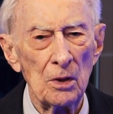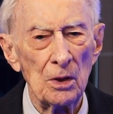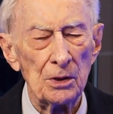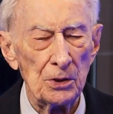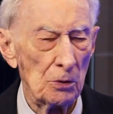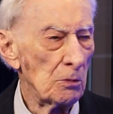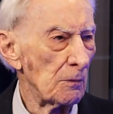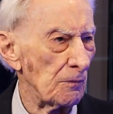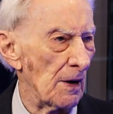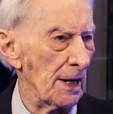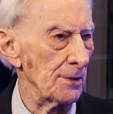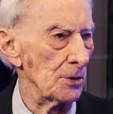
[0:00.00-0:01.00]
you were
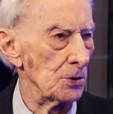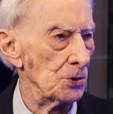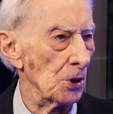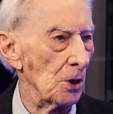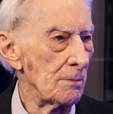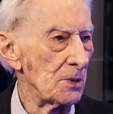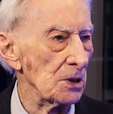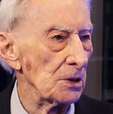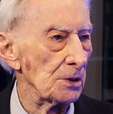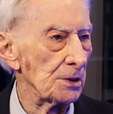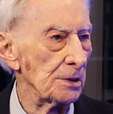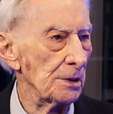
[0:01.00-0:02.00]
fighting the
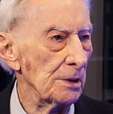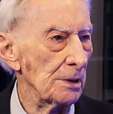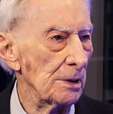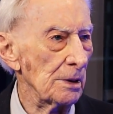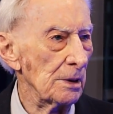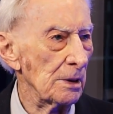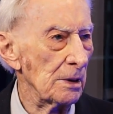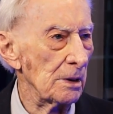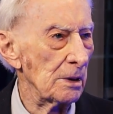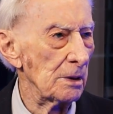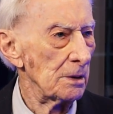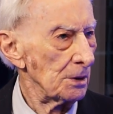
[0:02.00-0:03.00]
Germans.
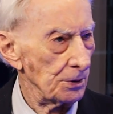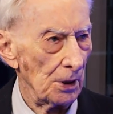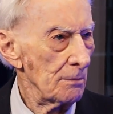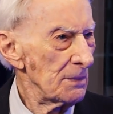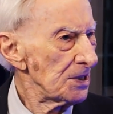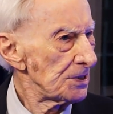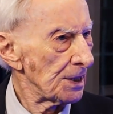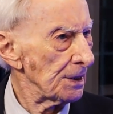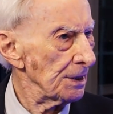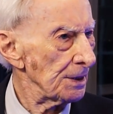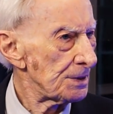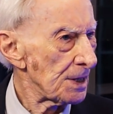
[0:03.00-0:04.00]
The Germans
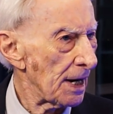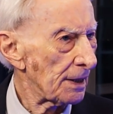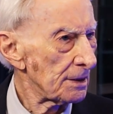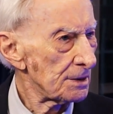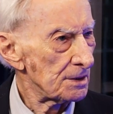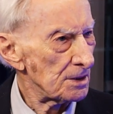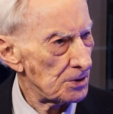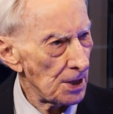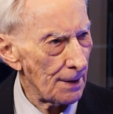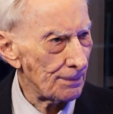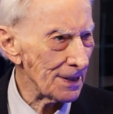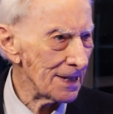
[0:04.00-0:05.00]
didn't attack us, the
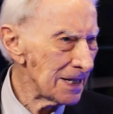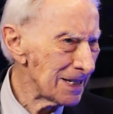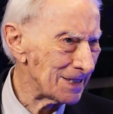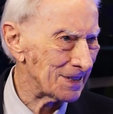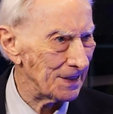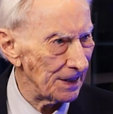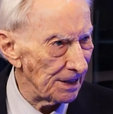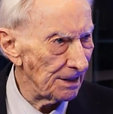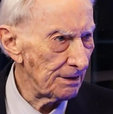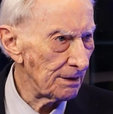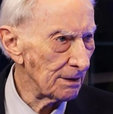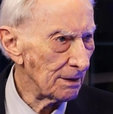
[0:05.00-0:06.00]
Japanese
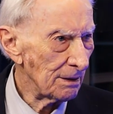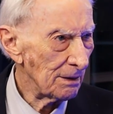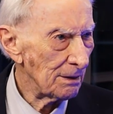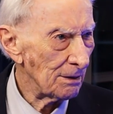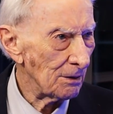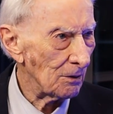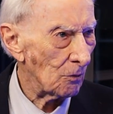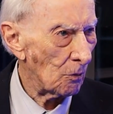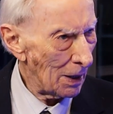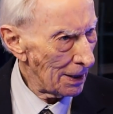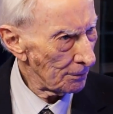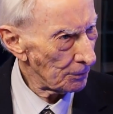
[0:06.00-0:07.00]
did.
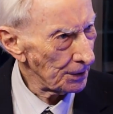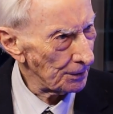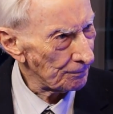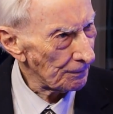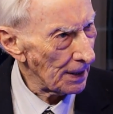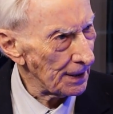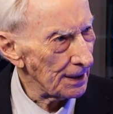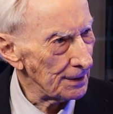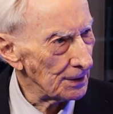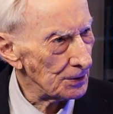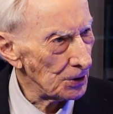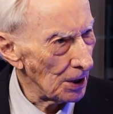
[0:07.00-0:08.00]
Why were you fighting
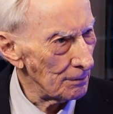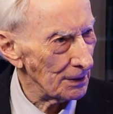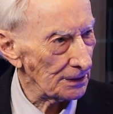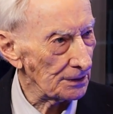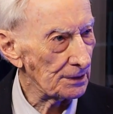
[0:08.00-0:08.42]
the Germans?